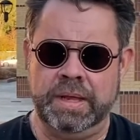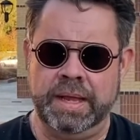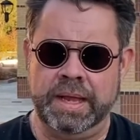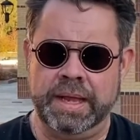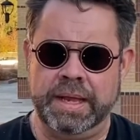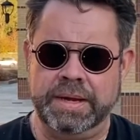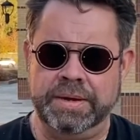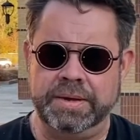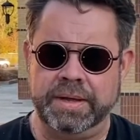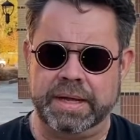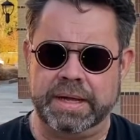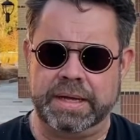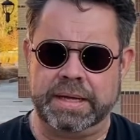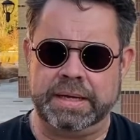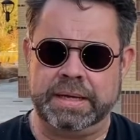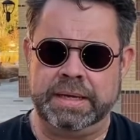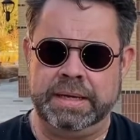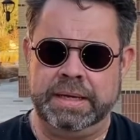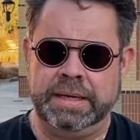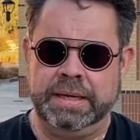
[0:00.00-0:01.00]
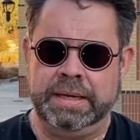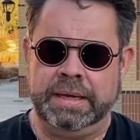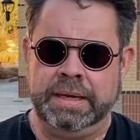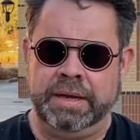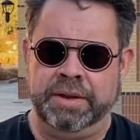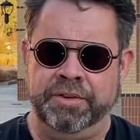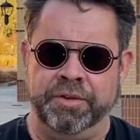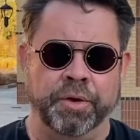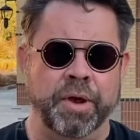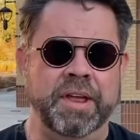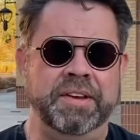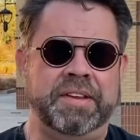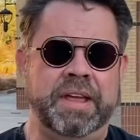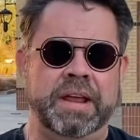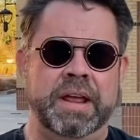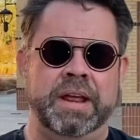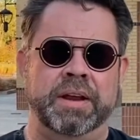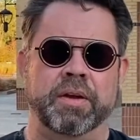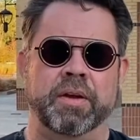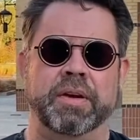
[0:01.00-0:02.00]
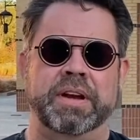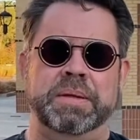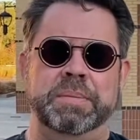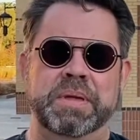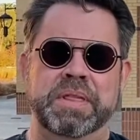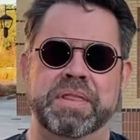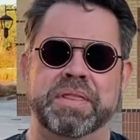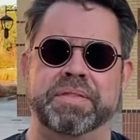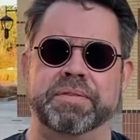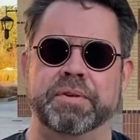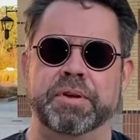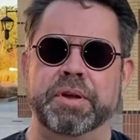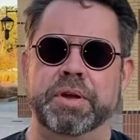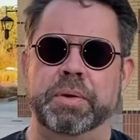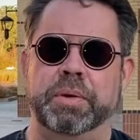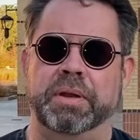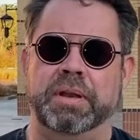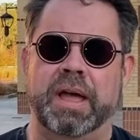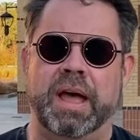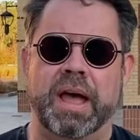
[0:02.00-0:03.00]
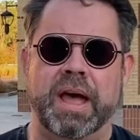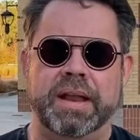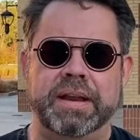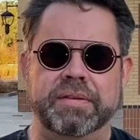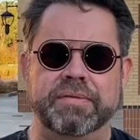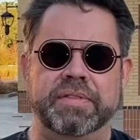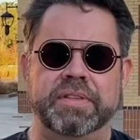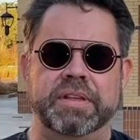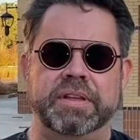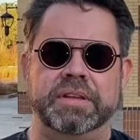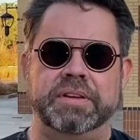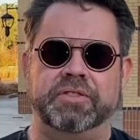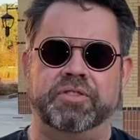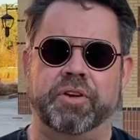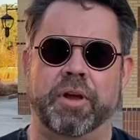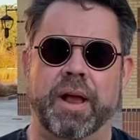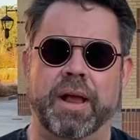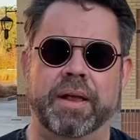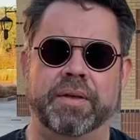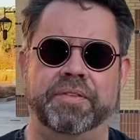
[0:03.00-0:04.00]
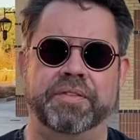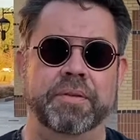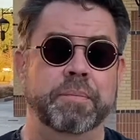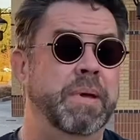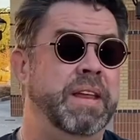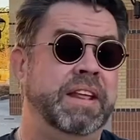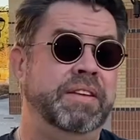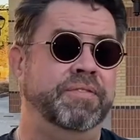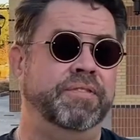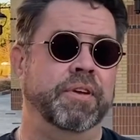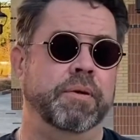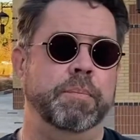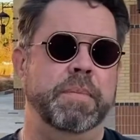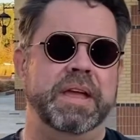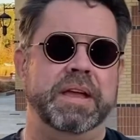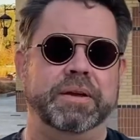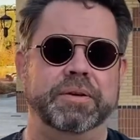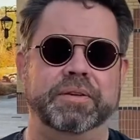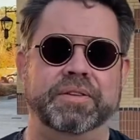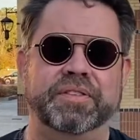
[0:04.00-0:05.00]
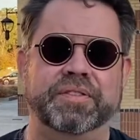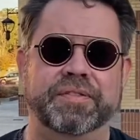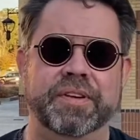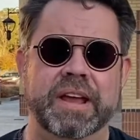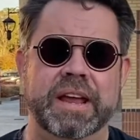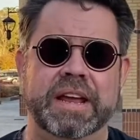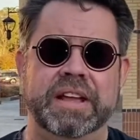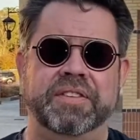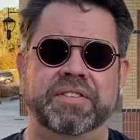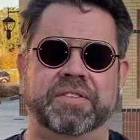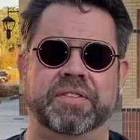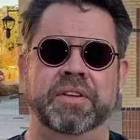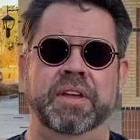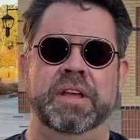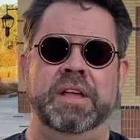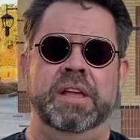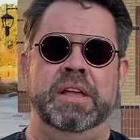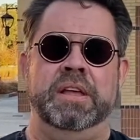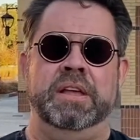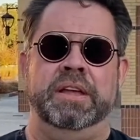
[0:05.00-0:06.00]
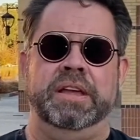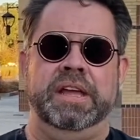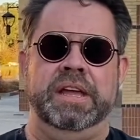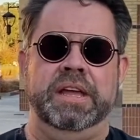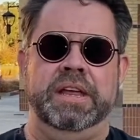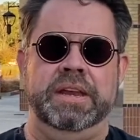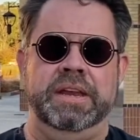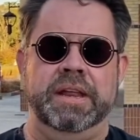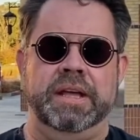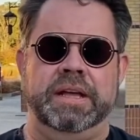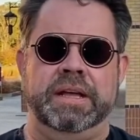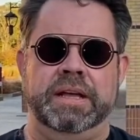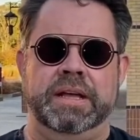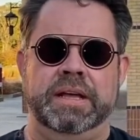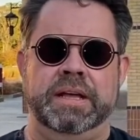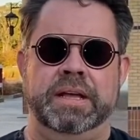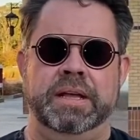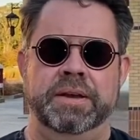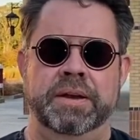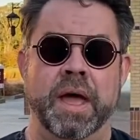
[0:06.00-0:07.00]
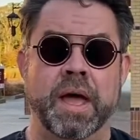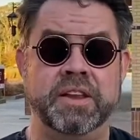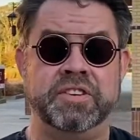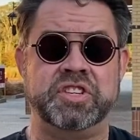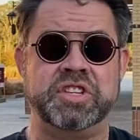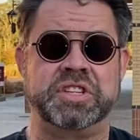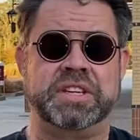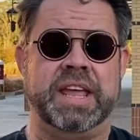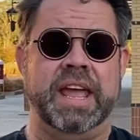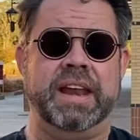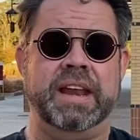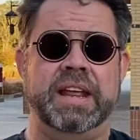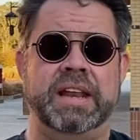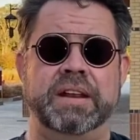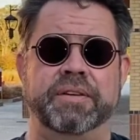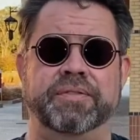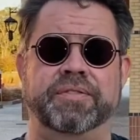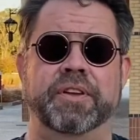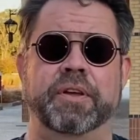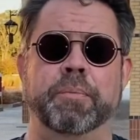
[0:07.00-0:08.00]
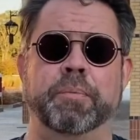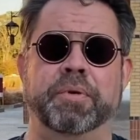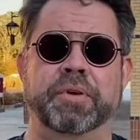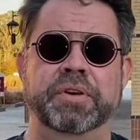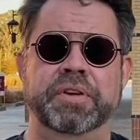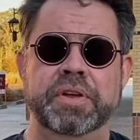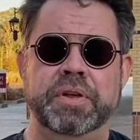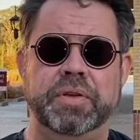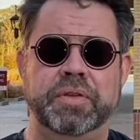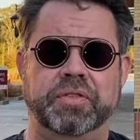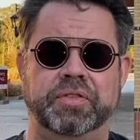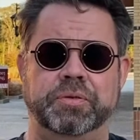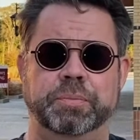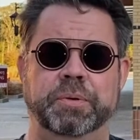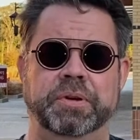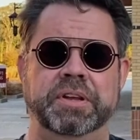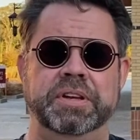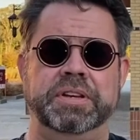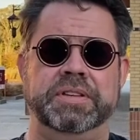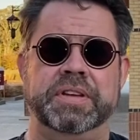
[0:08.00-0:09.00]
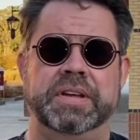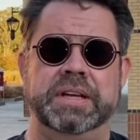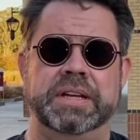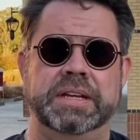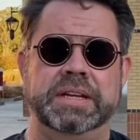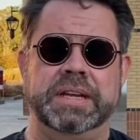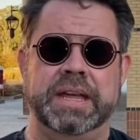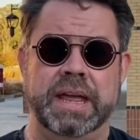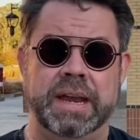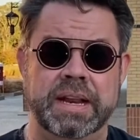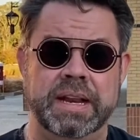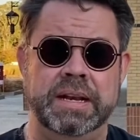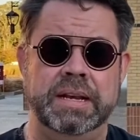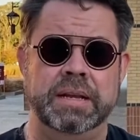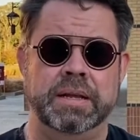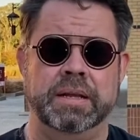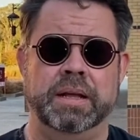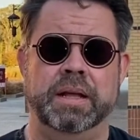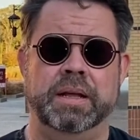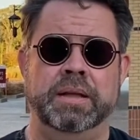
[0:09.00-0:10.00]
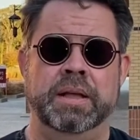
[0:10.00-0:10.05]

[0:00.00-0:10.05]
And Deronte had already been through a lot of the trials that many filmmakers face in not just getting a film produced, but getting